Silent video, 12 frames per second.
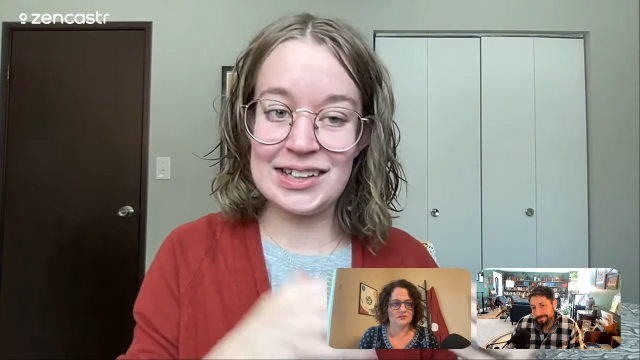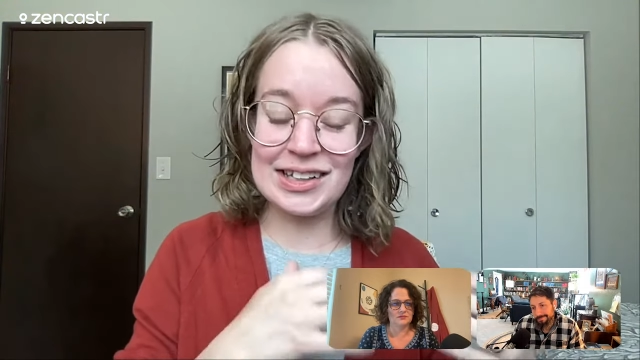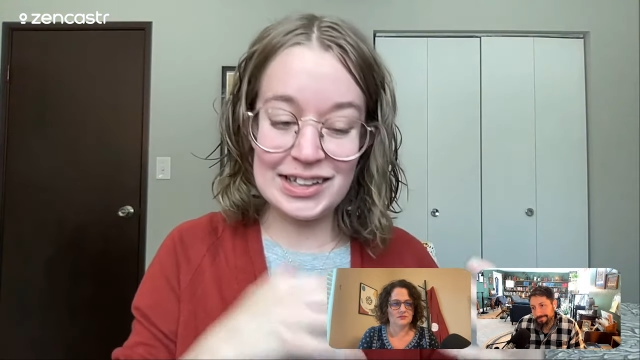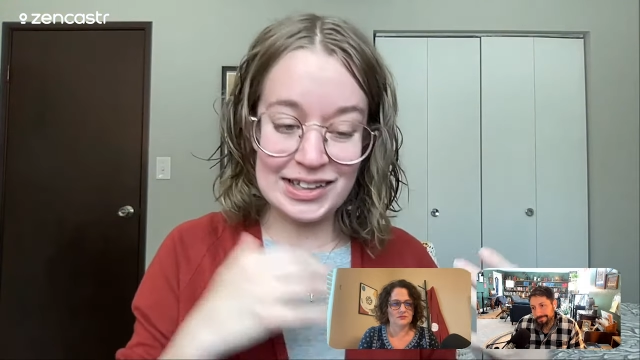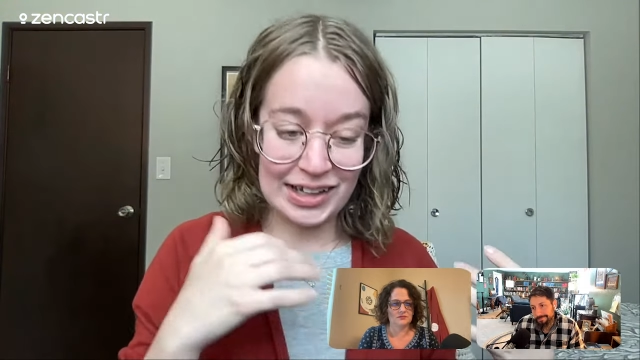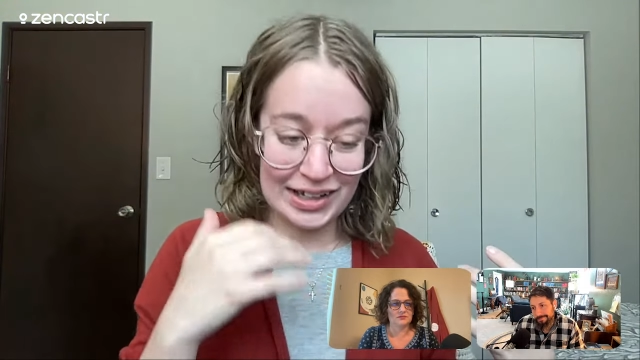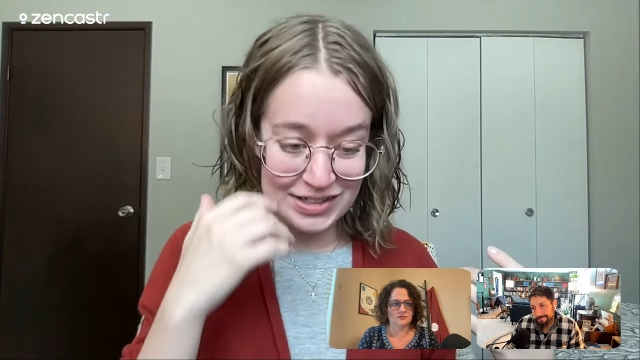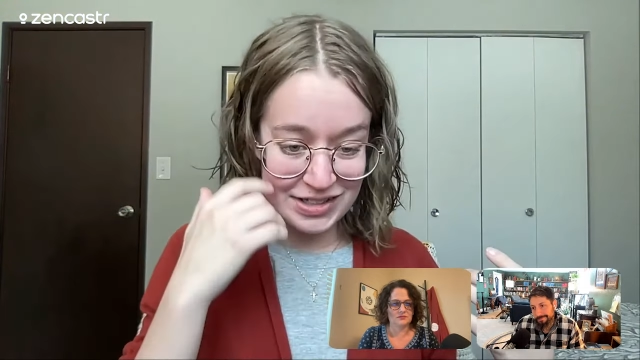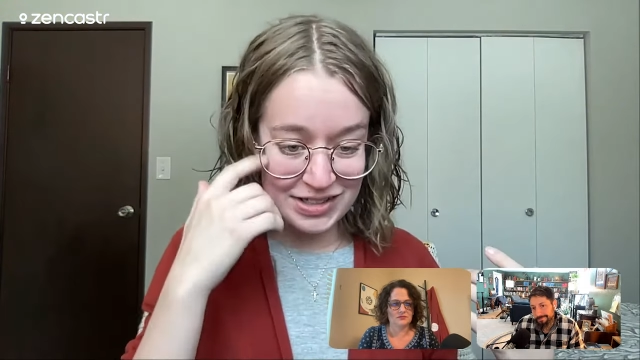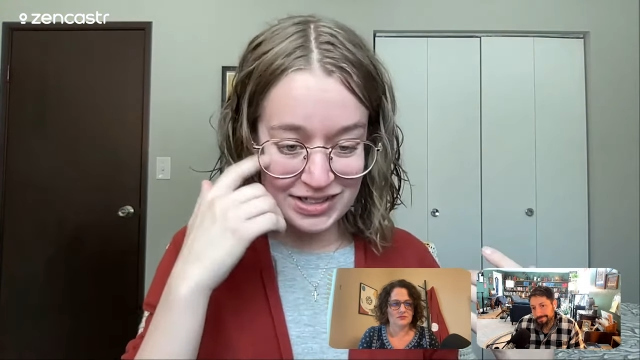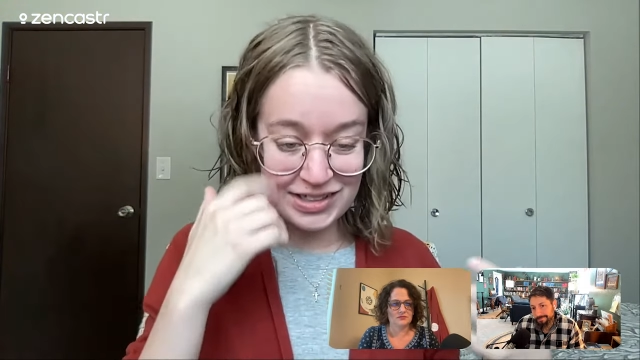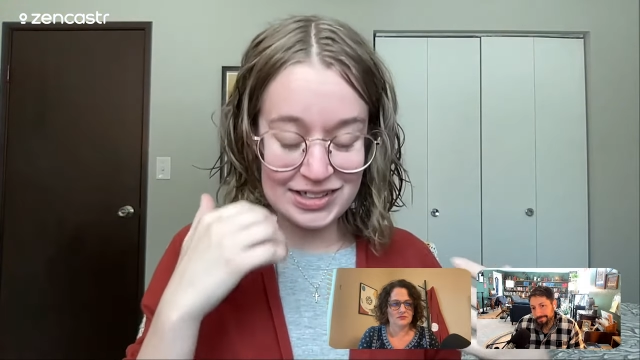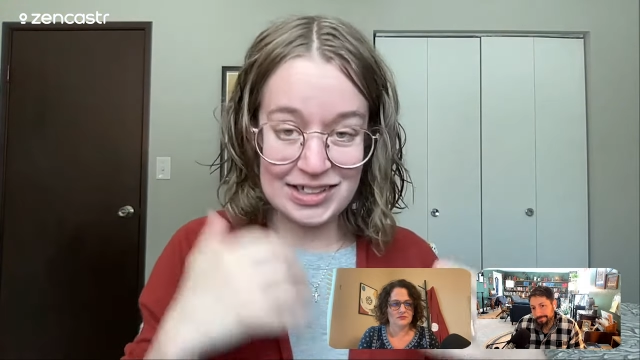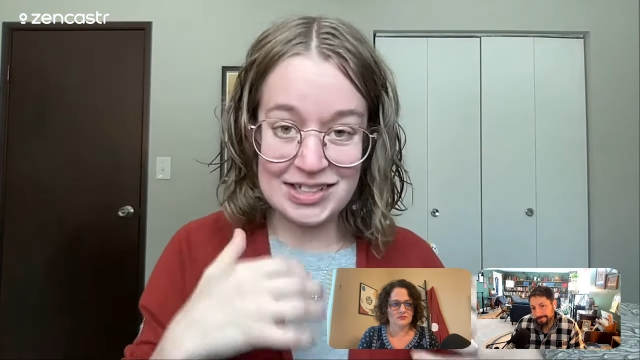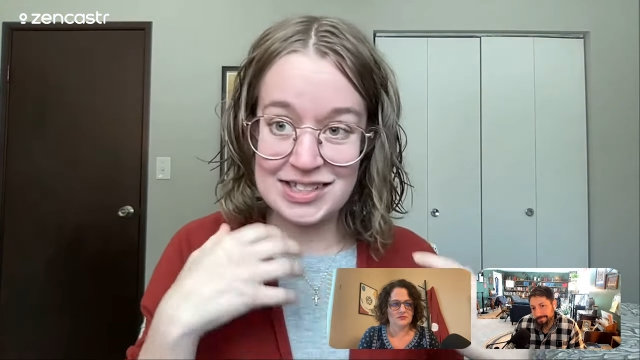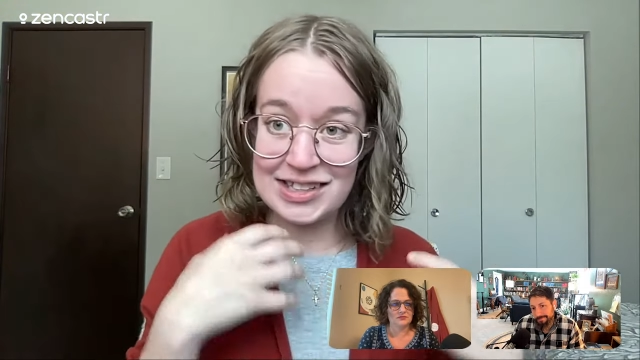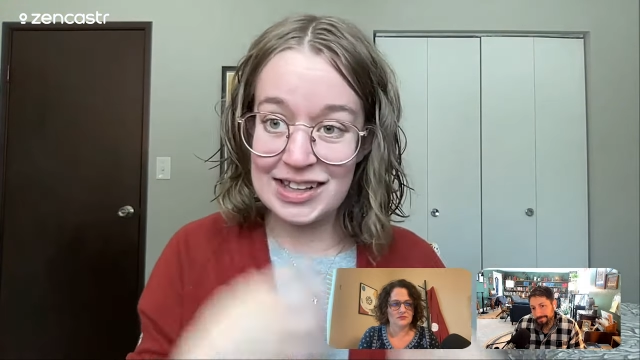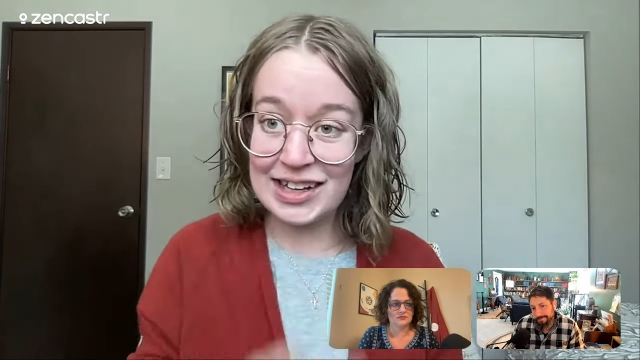he has
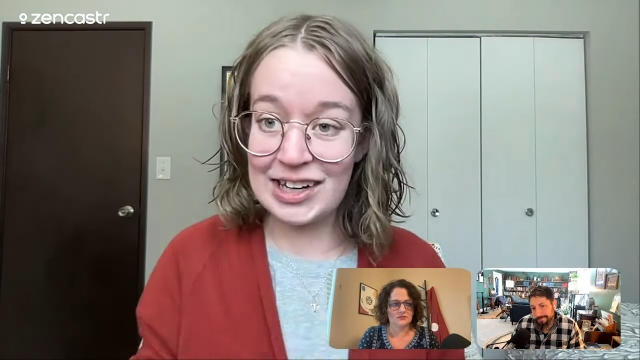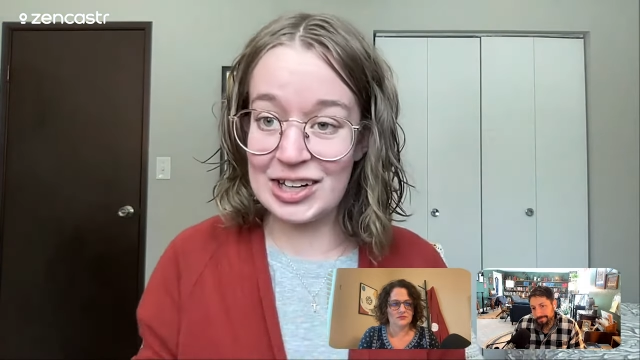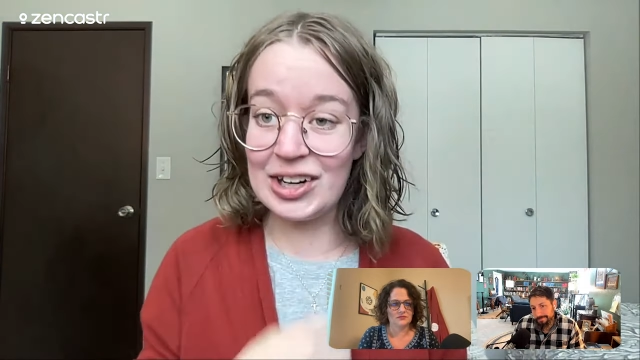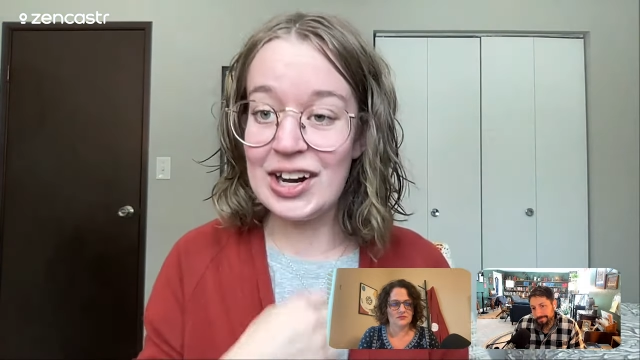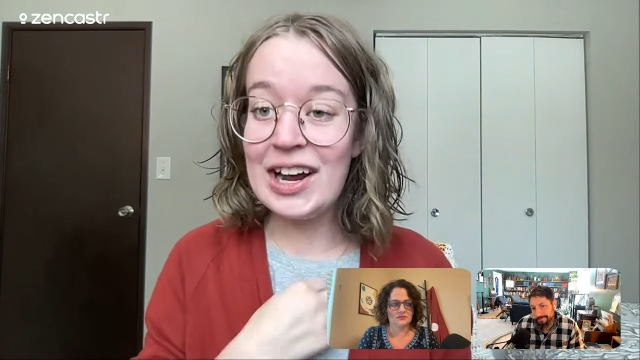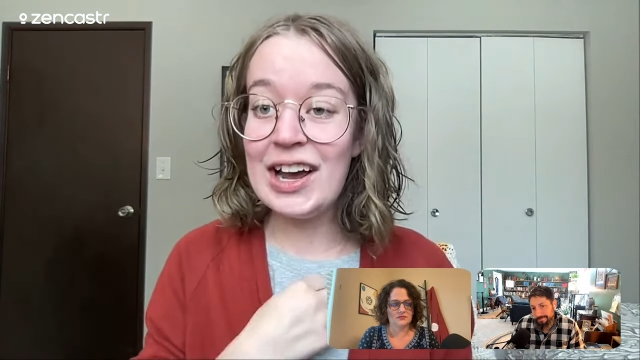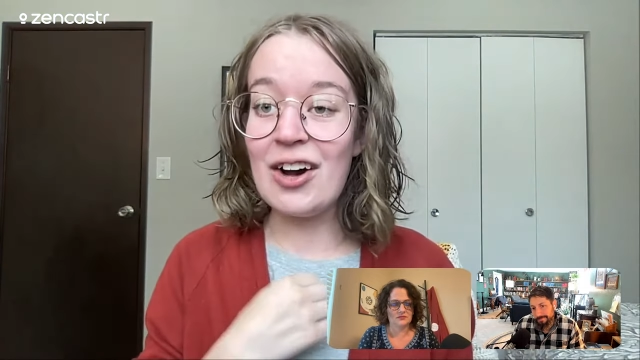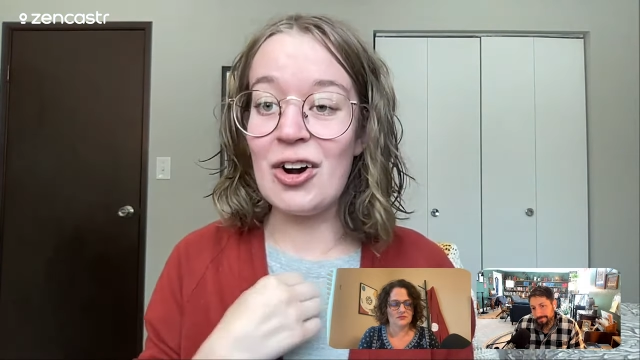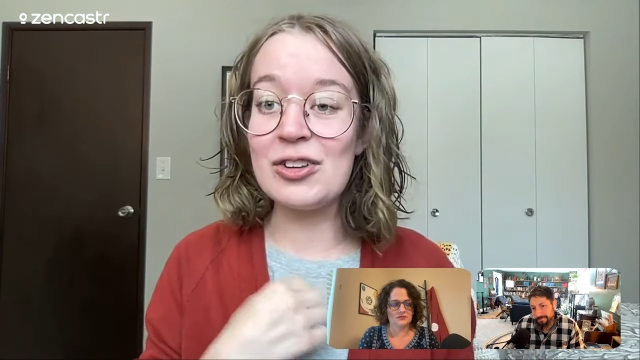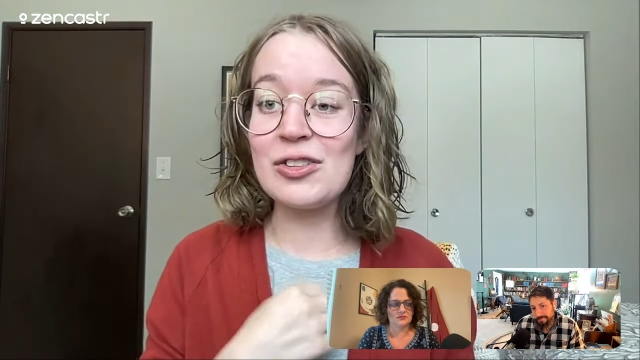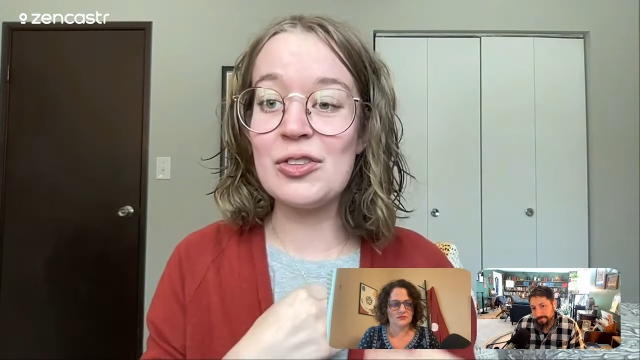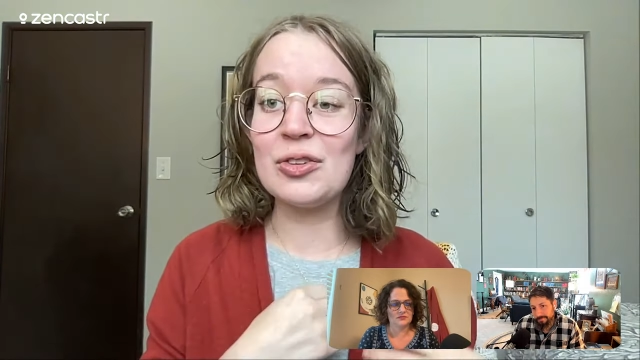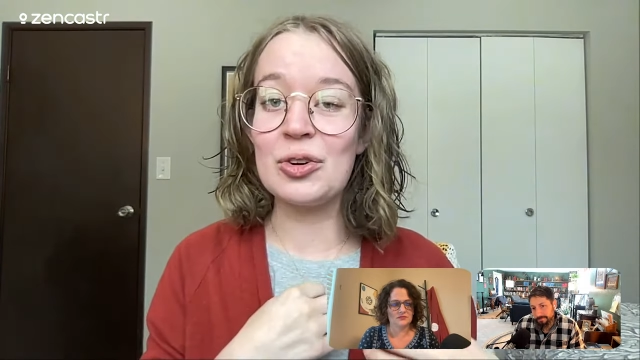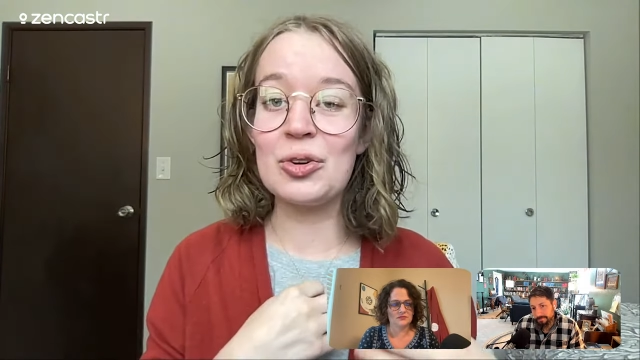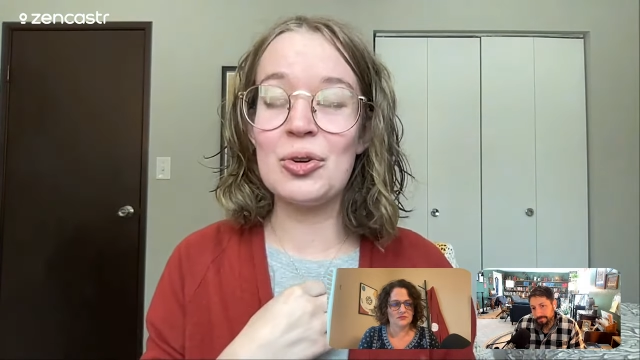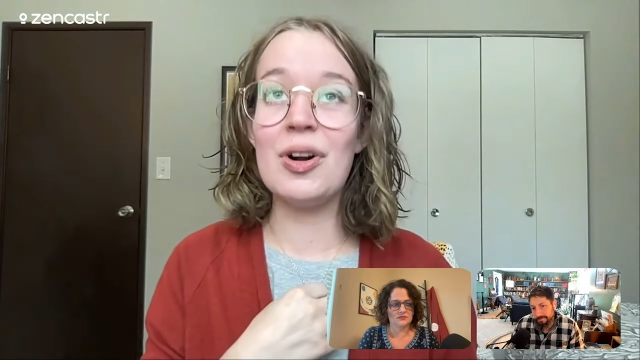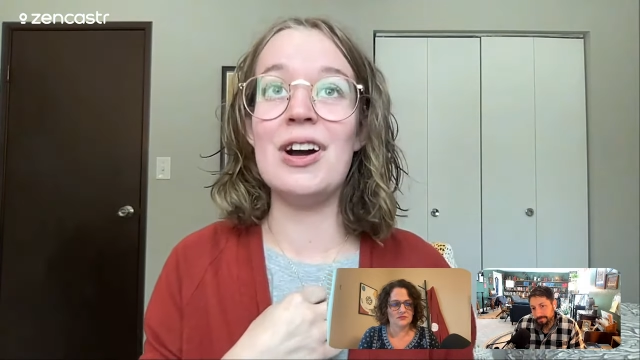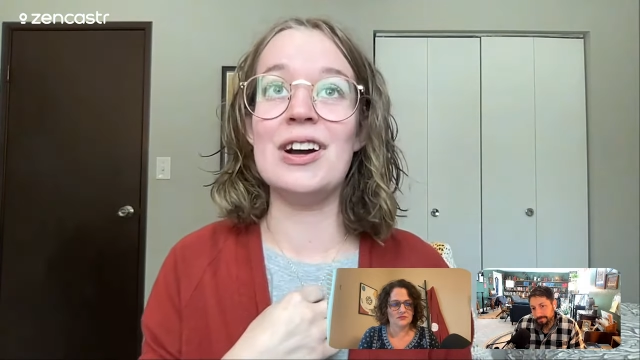he's there on the
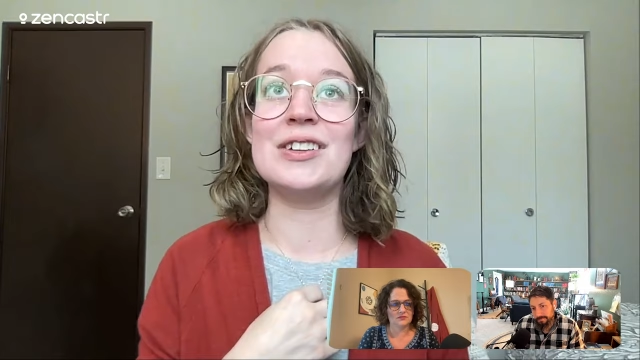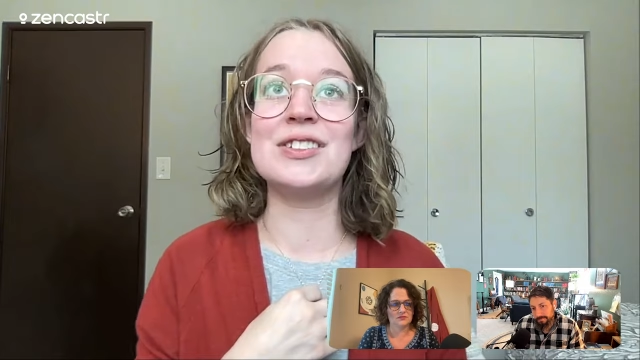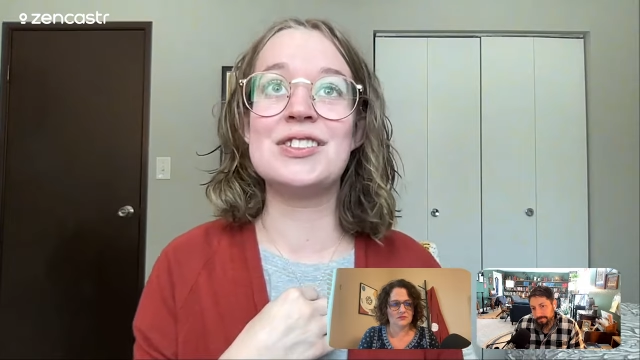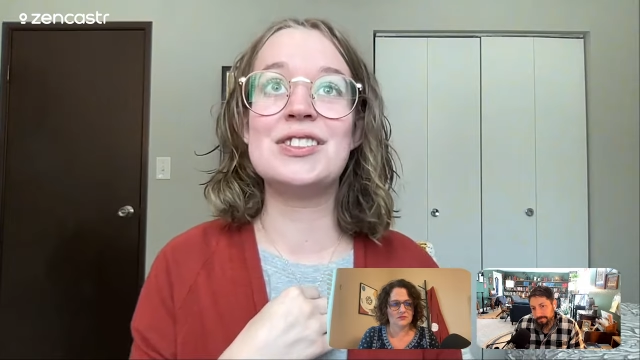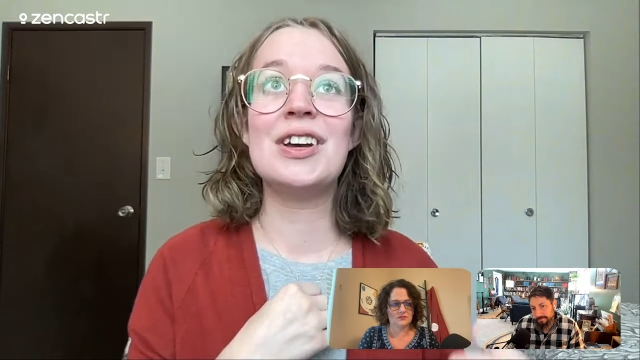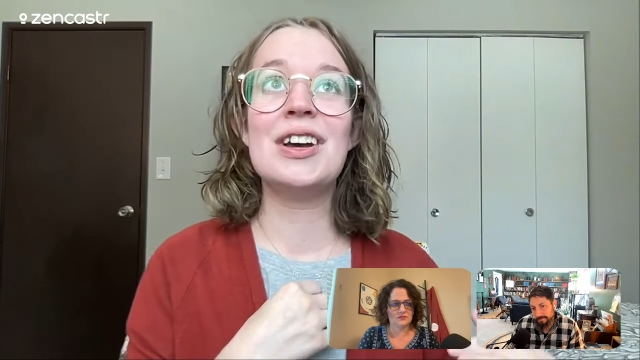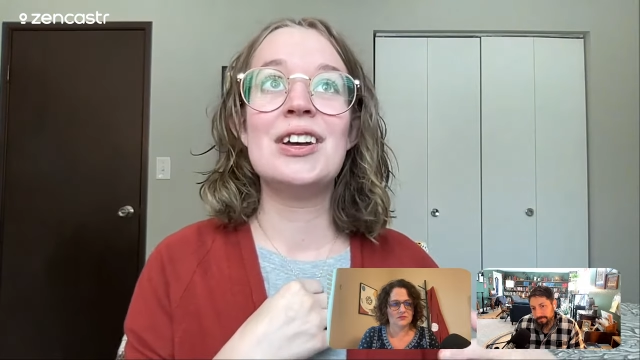cross